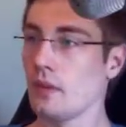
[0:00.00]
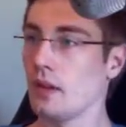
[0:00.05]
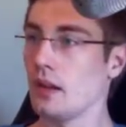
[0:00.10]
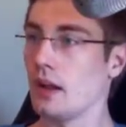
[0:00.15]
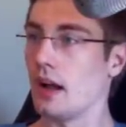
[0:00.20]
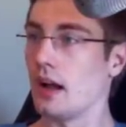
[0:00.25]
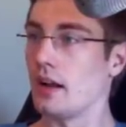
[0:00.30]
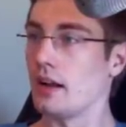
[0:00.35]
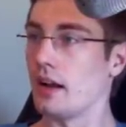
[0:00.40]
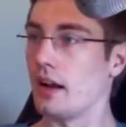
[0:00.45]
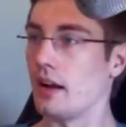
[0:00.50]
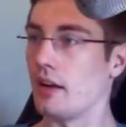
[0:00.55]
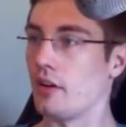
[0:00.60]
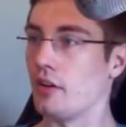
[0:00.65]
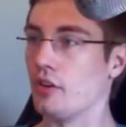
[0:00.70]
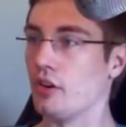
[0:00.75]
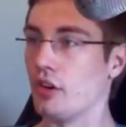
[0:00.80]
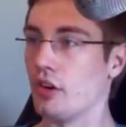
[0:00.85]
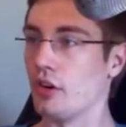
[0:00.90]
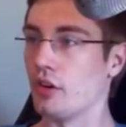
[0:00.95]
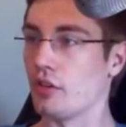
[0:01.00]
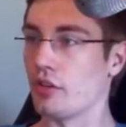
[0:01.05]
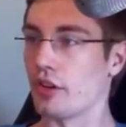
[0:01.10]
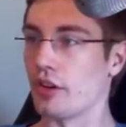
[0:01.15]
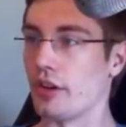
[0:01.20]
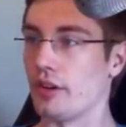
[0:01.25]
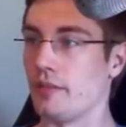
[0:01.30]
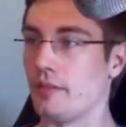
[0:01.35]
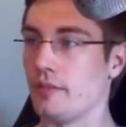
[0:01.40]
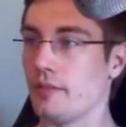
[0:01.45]
Yeah, no, it was, it was
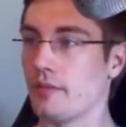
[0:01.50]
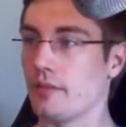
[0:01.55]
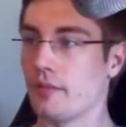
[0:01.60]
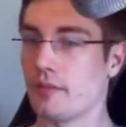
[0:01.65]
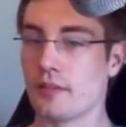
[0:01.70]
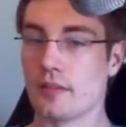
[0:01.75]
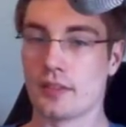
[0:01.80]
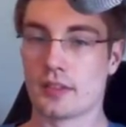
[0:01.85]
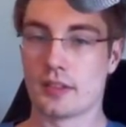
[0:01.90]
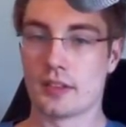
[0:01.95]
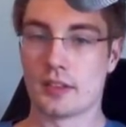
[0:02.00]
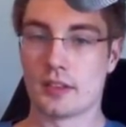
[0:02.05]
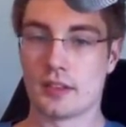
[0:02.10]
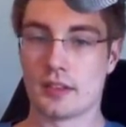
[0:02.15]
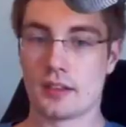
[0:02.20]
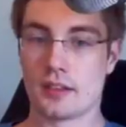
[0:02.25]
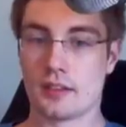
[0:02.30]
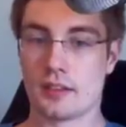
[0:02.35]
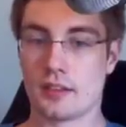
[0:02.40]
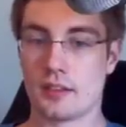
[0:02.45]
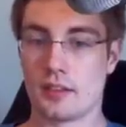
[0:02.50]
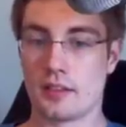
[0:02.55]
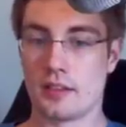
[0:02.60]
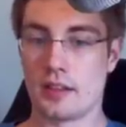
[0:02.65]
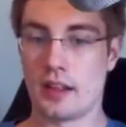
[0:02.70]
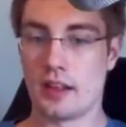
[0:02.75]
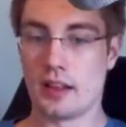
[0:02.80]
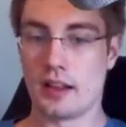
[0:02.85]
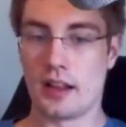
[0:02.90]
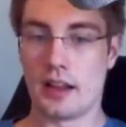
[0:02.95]
good.
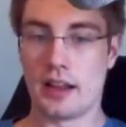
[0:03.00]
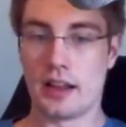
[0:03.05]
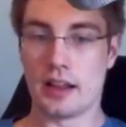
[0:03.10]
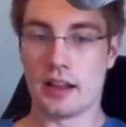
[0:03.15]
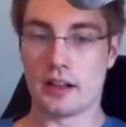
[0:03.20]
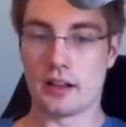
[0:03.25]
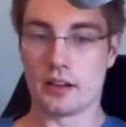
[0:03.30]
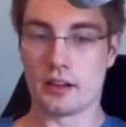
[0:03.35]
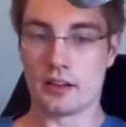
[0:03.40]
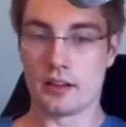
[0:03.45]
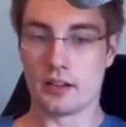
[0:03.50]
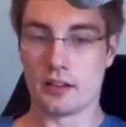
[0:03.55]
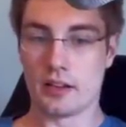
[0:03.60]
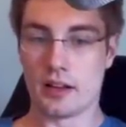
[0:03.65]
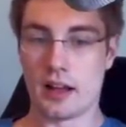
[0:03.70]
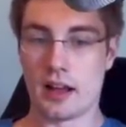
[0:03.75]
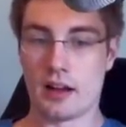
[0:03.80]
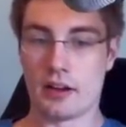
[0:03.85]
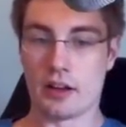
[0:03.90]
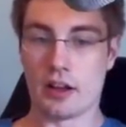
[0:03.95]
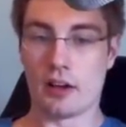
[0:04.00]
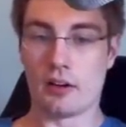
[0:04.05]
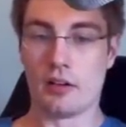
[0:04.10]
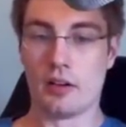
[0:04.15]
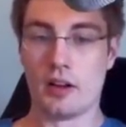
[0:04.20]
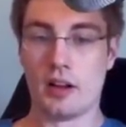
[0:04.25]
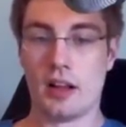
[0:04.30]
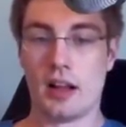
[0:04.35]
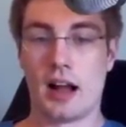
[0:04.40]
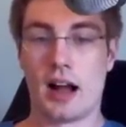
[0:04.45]
Then like I don't know.
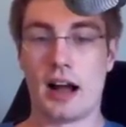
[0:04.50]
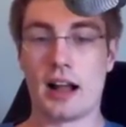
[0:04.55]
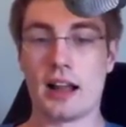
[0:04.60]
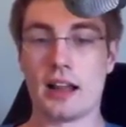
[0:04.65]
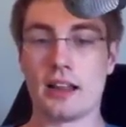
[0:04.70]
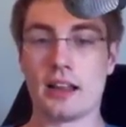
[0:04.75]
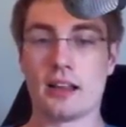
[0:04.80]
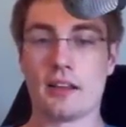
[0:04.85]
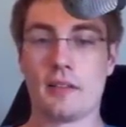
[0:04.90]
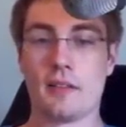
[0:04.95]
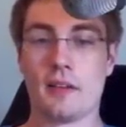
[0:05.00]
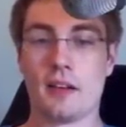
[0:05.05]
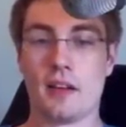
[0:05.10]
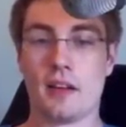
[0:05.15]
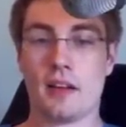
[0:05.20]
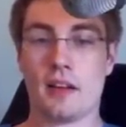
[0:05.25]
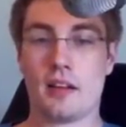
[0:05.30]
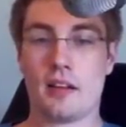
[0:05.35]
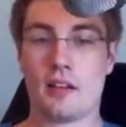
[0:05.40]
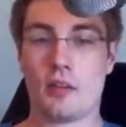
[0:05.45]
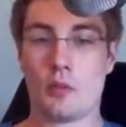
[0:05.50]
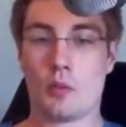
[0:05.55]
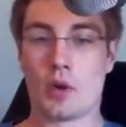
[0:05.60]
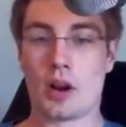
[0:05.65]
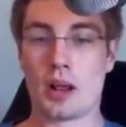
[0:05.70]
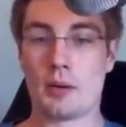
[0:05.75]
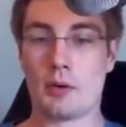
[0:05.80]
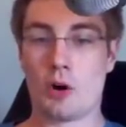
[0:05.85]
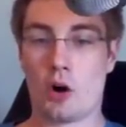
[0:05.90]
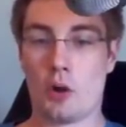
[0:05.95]
I like,
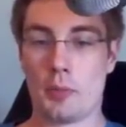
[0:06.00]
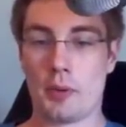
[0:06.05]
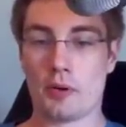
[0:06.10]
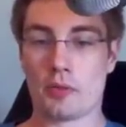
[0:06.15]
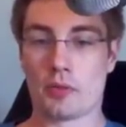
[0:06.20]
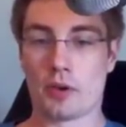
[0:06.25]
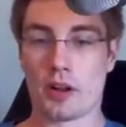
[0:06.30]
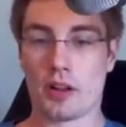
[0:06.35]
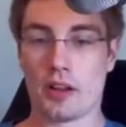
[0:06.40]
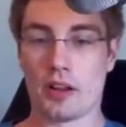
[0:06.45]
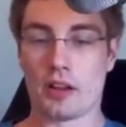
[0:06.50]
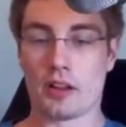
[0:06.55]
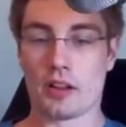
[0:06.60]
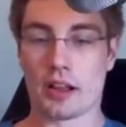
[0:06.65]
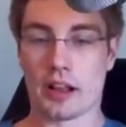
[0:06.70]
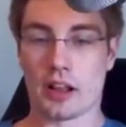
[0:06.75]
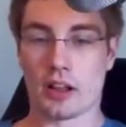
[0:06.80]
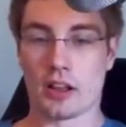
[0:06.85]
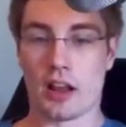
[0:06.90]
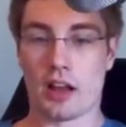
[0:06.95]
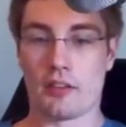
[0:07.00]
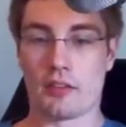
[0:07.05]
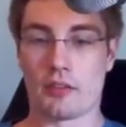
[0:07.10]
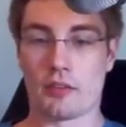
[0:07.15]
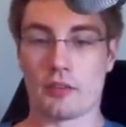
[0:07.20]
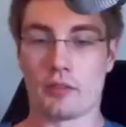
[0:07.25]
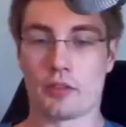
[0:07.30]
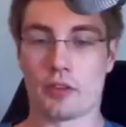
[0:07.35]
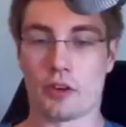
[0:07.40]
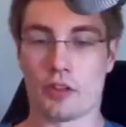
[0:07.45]
what I'm hoping really, like, a lot
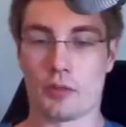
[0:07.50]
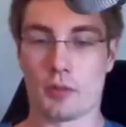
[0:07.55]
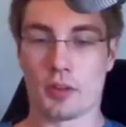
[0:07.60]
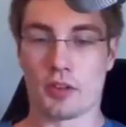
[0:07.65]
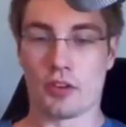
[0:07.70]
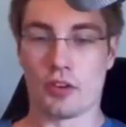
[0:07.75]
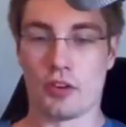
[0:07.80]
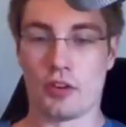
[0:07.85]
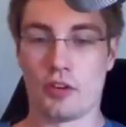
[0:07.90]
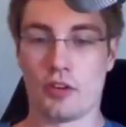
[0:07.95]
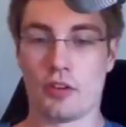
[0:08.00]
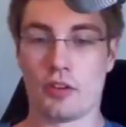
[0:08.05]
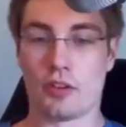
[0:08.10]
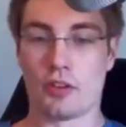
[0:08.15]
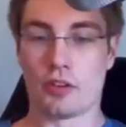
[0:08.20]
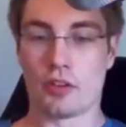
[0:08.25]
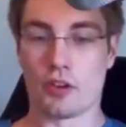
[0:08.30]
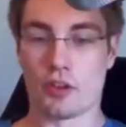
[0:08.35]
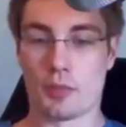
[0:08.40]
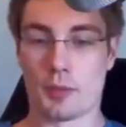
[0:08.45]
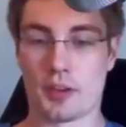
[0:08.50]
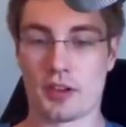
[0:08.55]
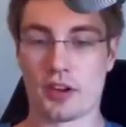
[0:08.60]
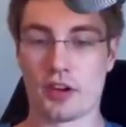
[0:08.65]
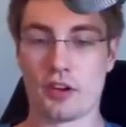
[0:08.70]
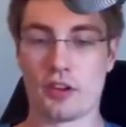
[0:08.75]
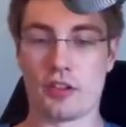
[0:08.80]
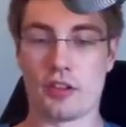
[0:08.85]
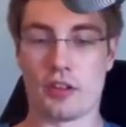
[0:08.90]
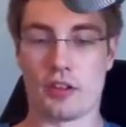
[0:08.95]
for Splatoon. So
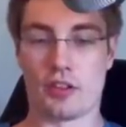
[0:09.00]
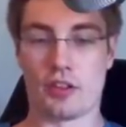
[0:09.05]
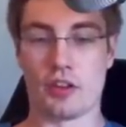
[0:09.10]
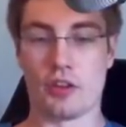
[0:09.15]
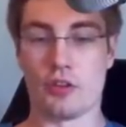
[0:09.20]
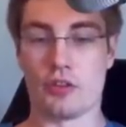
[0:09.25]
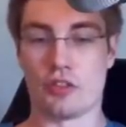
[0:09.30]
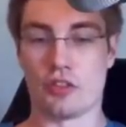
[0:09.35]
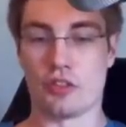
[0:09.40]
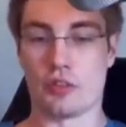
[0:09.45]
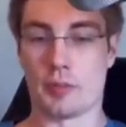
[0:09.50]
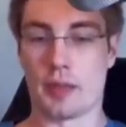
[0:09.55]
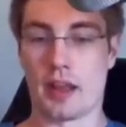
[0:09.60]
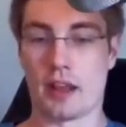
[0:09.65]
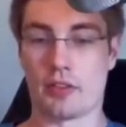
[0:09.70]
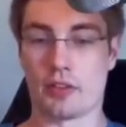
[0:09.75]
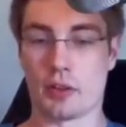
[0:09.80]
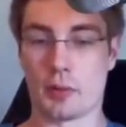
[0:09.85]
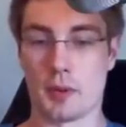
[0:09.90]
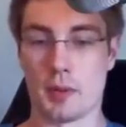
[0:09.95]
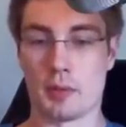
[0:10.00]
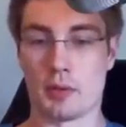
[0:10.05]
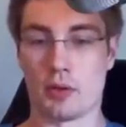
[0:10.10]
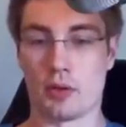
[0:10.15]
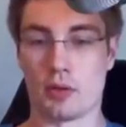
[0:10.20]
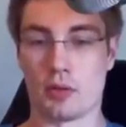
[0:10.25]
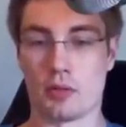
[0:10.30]
Splatoon is, is huge in Japan for the people